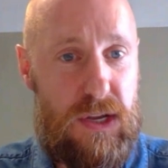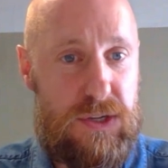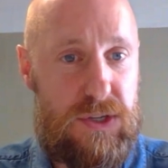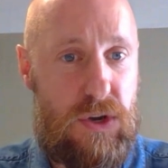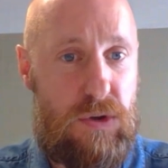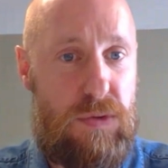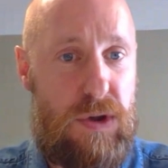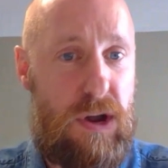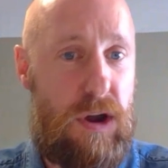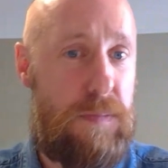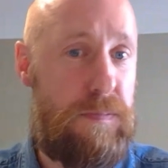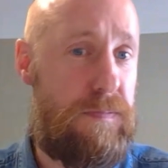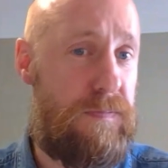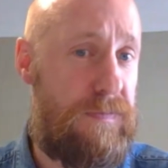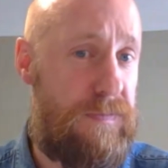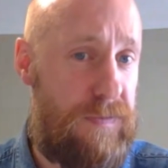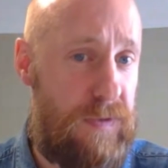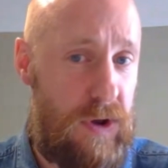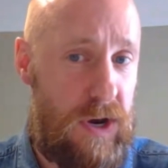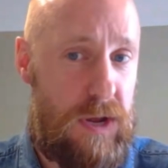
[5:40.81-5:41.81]
So we
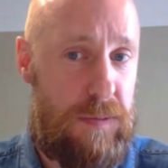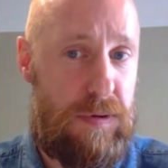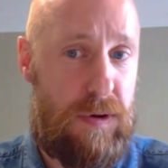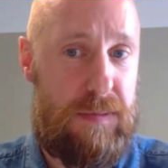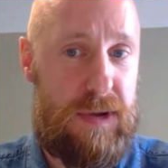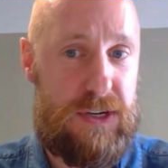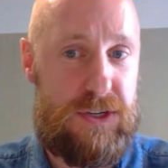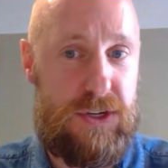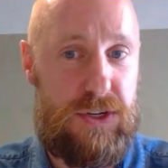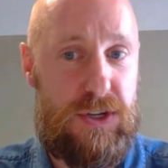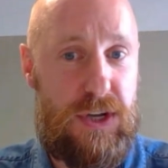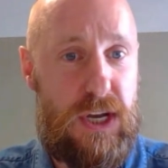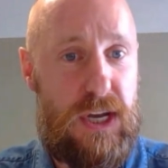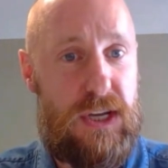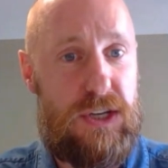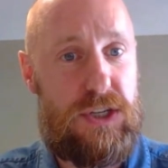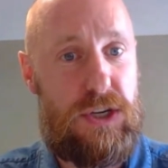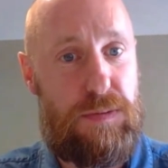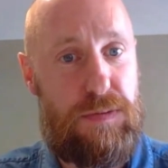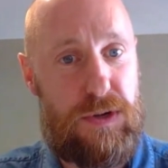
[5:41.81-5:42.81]
are fully permitted
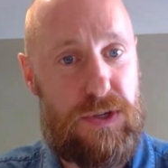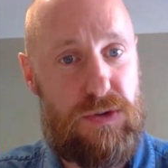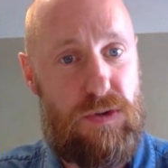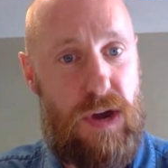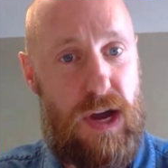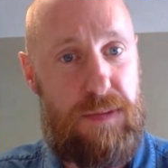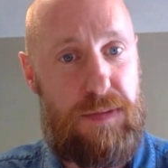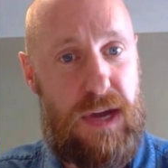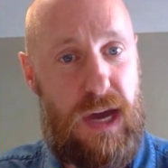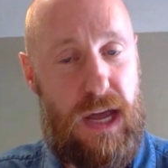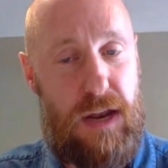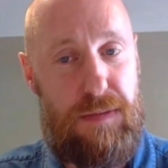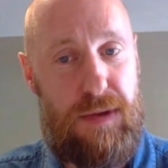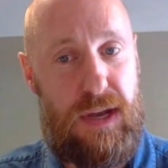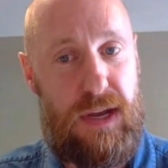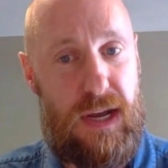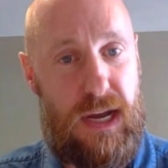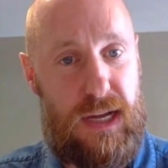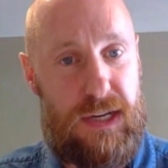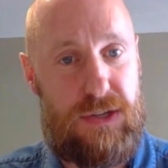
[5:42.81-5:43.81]
to prescribe
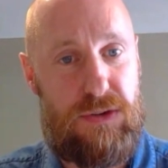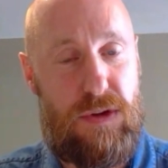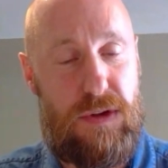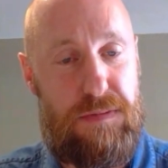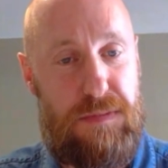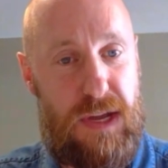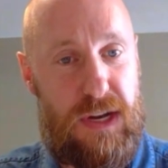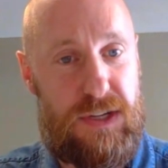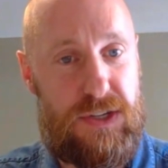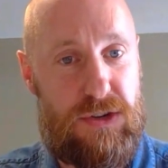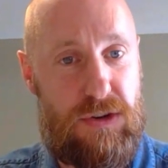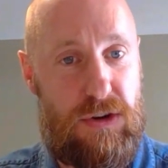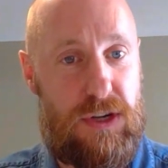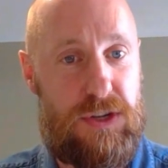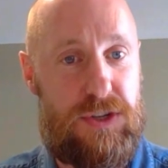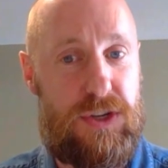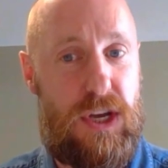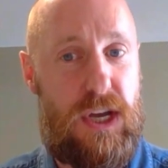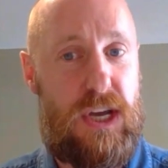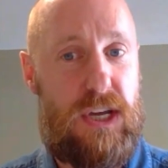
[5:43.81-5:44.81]
ketamine and to administer
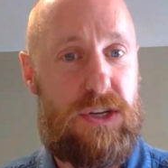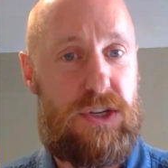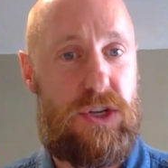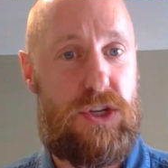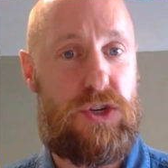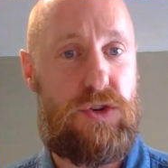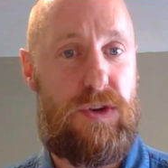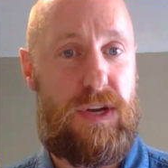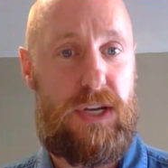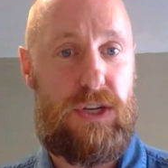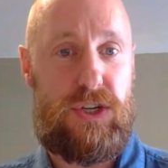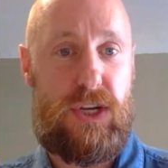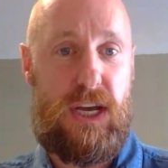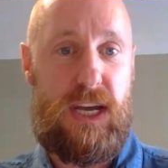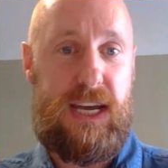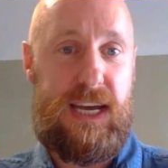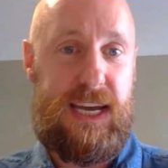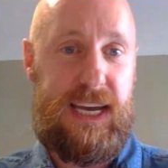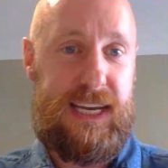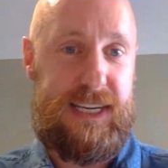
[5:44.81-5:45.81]
it to treat
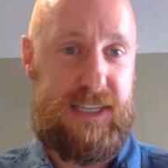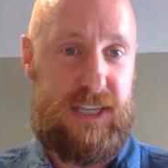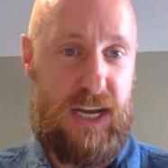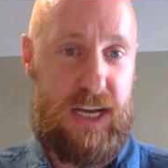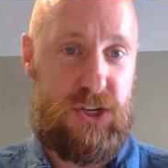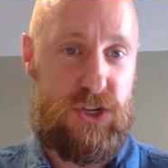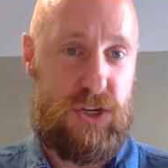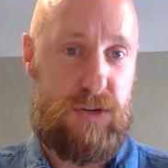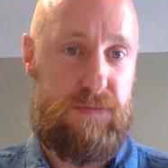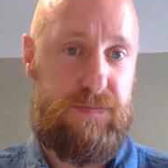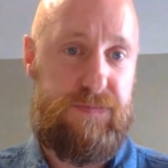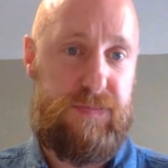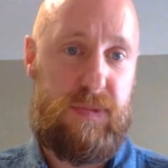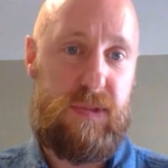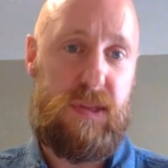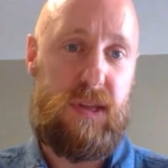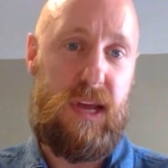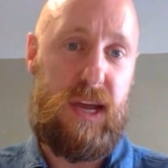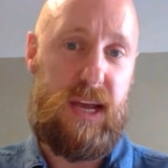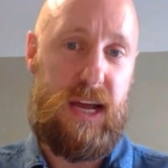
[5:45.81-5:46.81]
addiction,
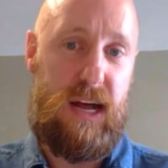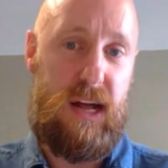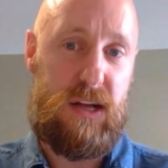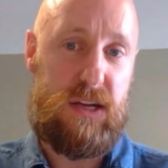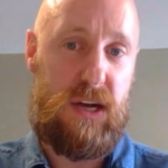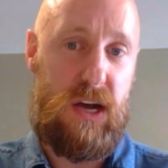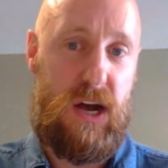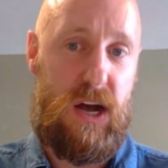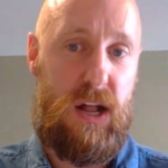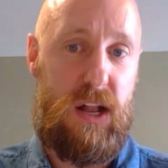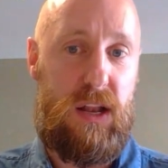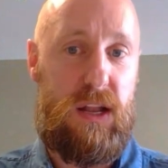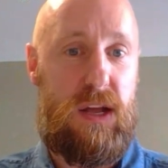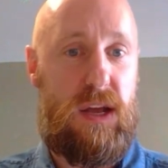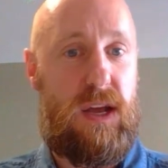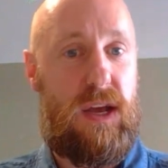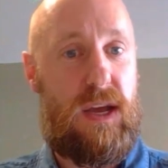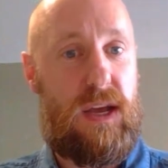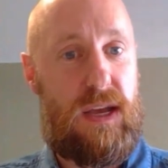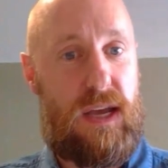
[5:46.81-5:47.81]
like
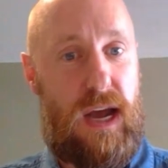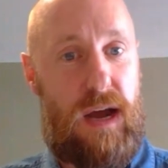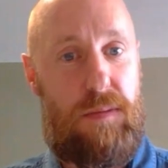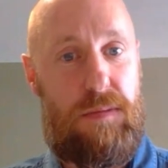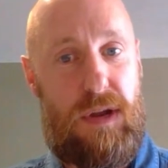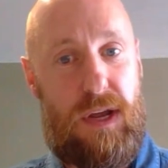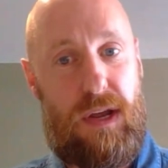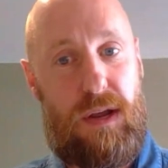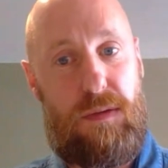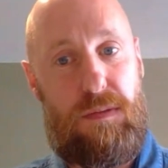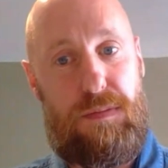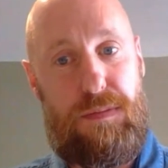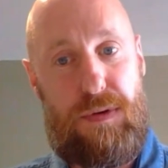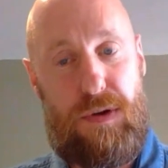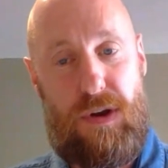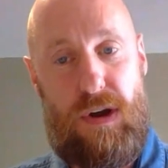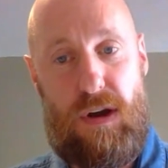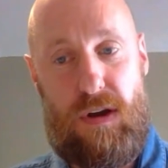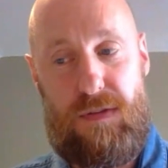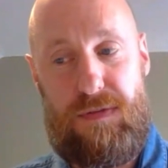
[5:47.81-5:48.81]
alcohol, gambling,
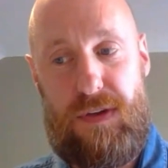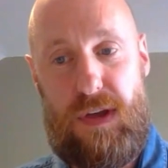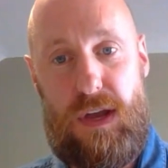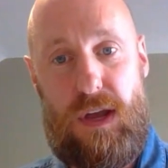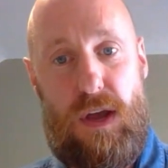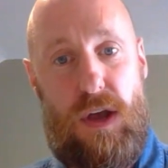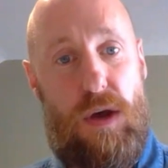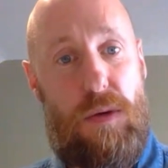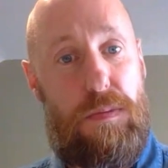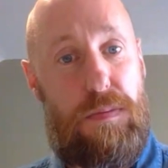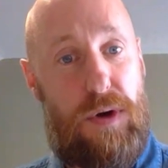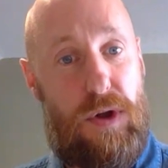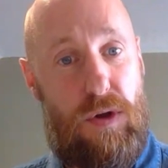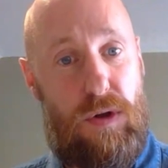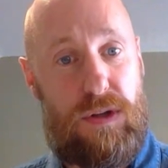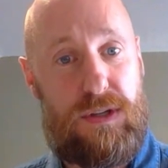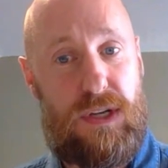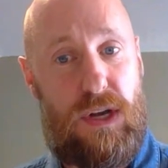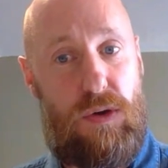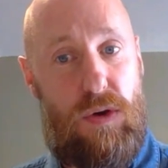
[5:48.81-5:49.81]
pornography, but
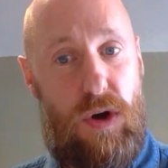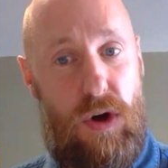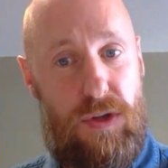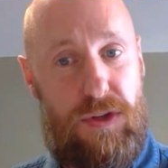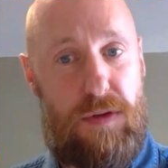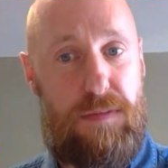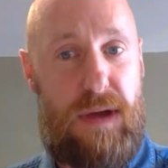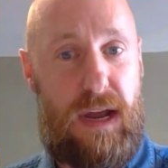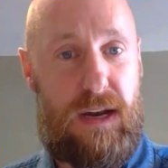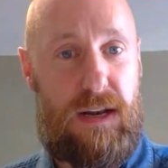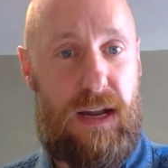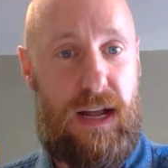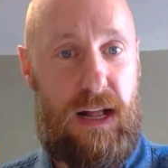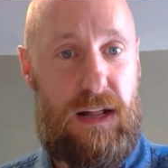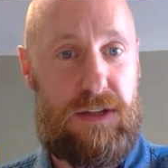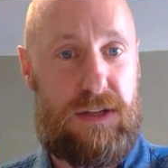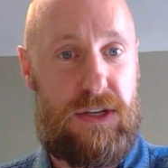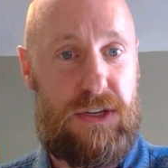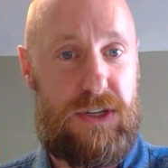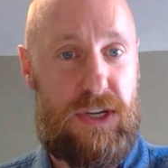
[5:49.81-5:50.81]
also other mental
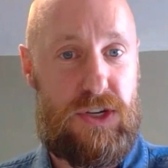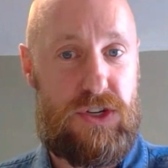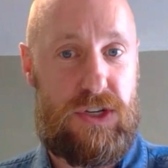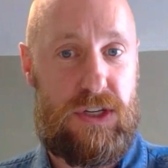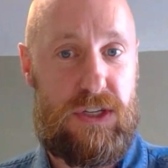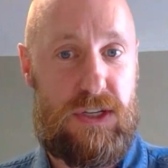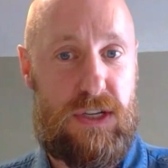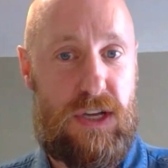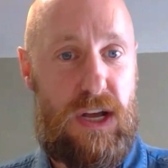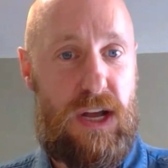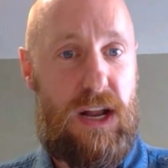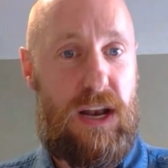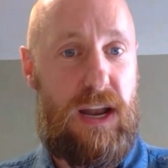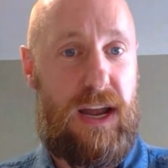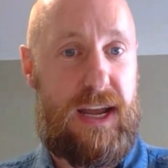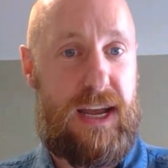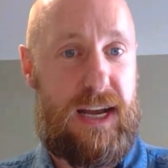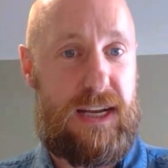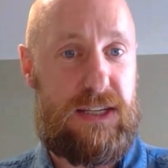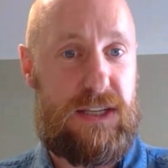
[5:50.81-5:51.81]
health conditions
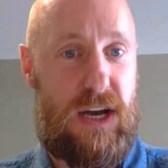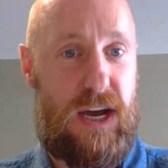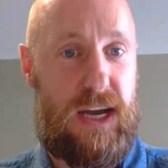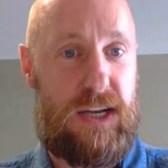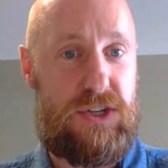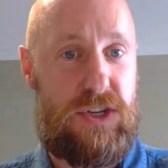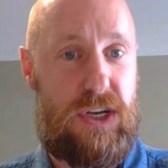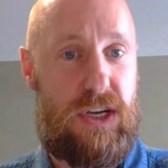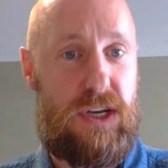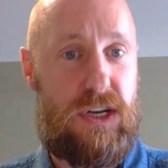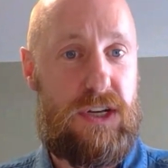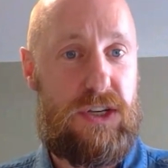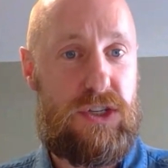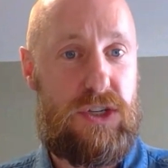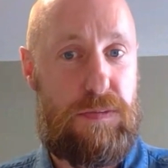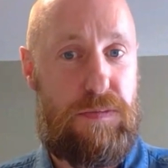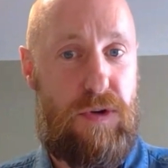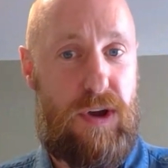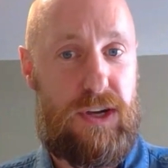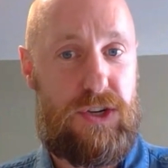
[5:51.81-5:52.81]
like anxiety,
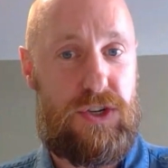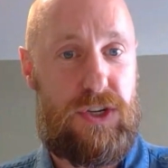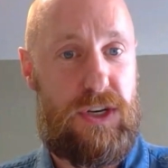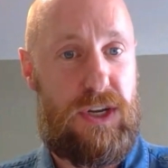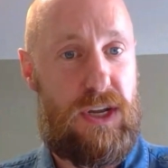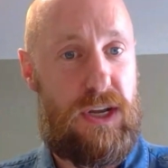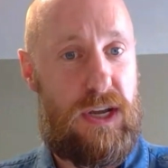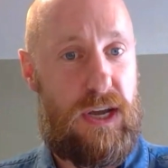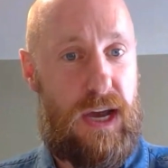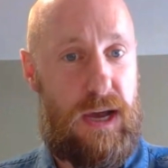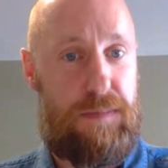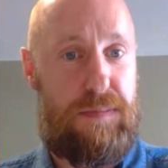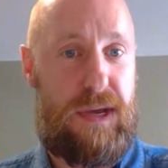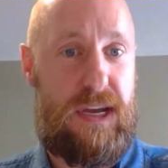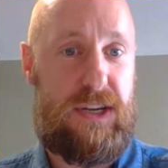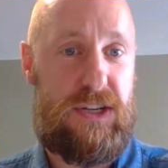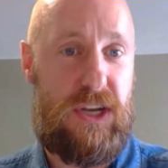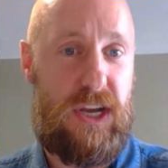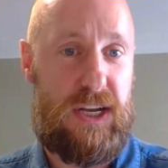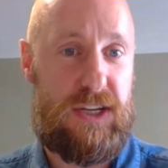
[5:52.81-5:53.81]
depression, and
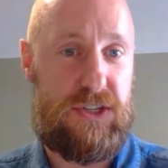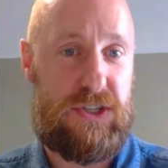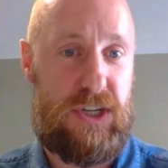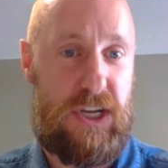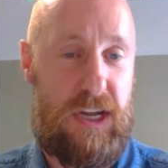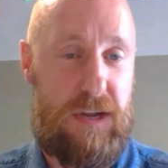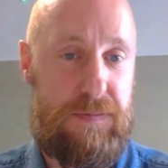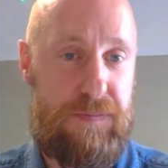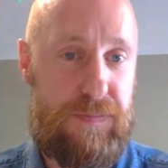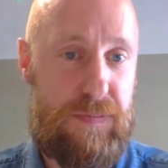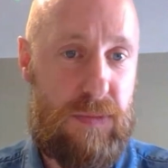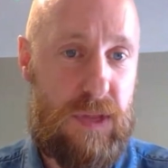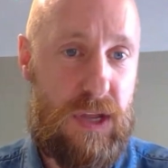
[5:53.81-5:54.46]
PTSD.